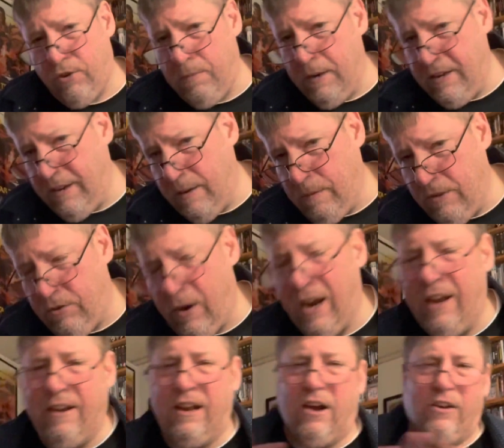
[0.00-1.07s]
to be Demons
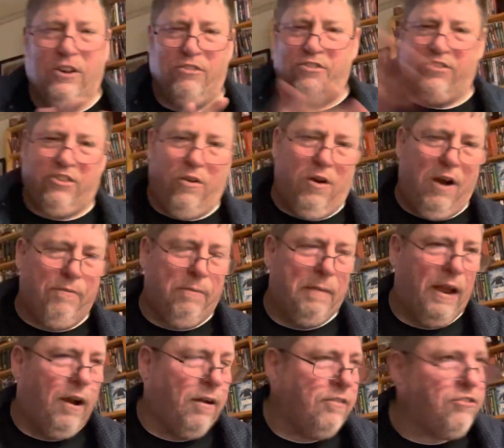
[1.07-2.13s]
3. You know, you just go out from
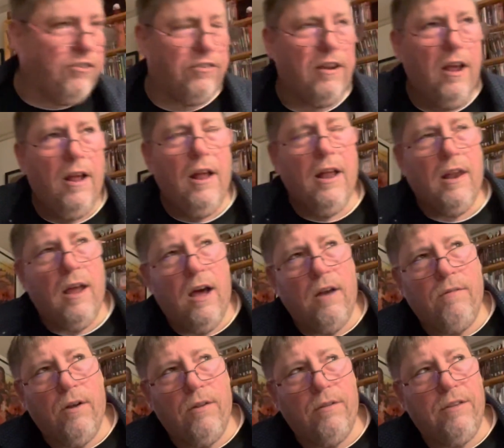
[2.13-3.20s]
there and just a lot of
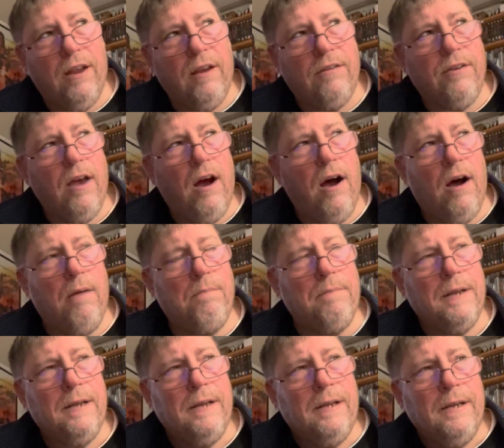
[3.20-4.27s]
other things.
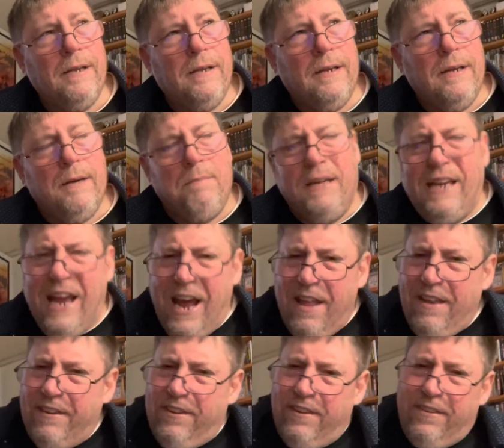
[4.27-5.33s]
But yeah,
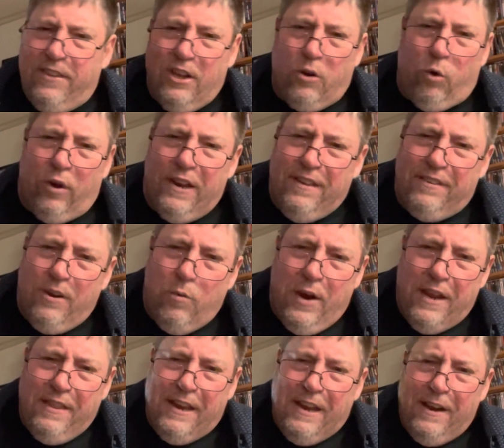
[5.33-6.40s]
this is the crazy
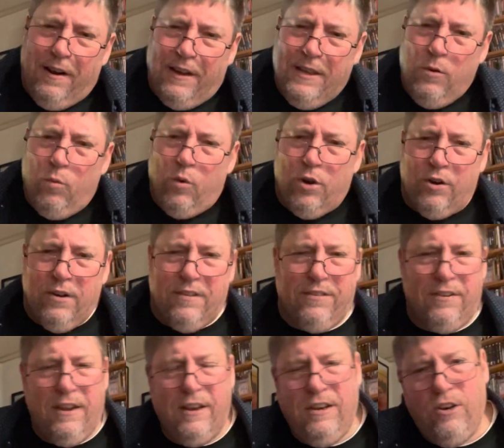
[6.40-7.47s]
way that Italy works
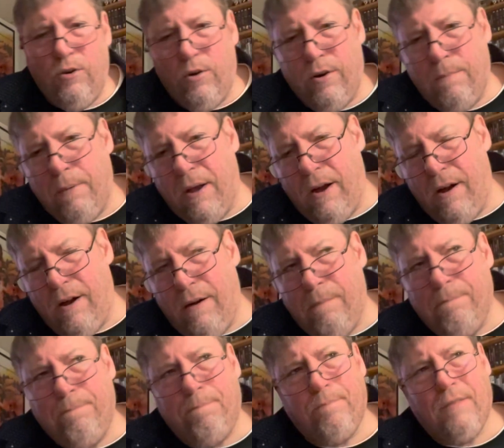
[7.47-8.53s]
in Europe,
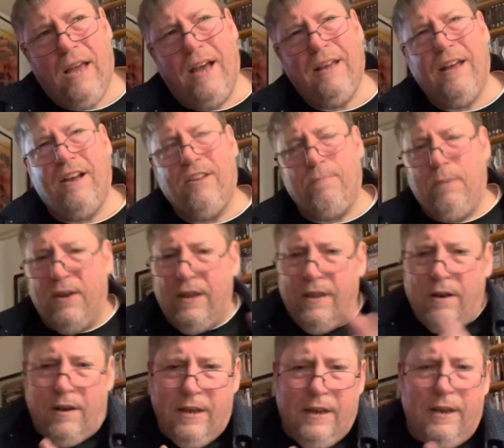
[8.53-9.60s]
I guess. But
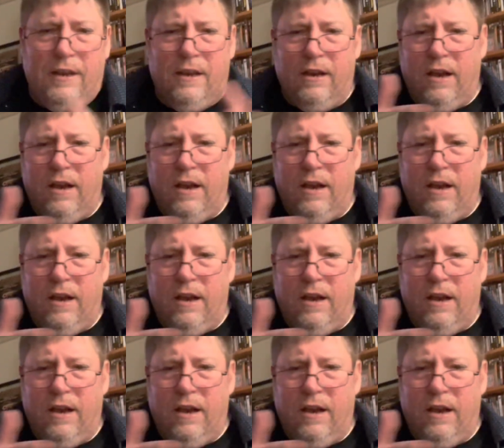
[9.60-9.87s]
Italy